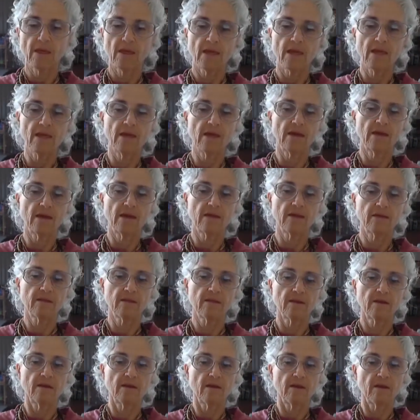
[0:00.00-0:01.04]
and
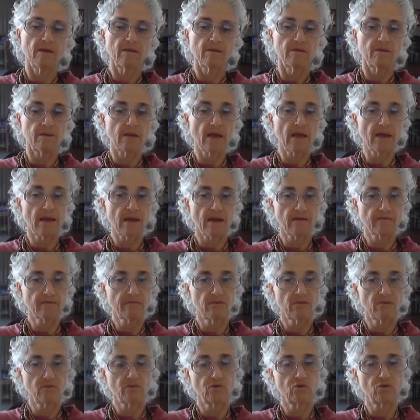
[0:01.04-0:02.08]
they have
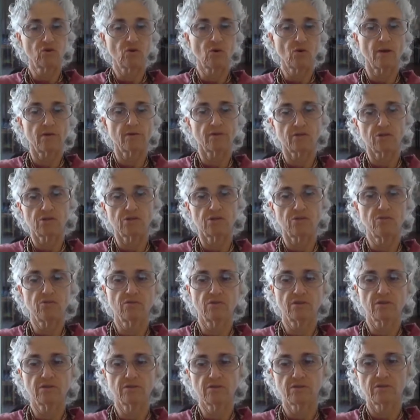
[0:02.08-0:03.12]
to join the
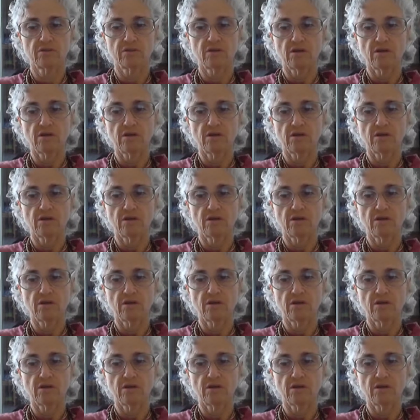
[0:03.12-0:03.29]
sudras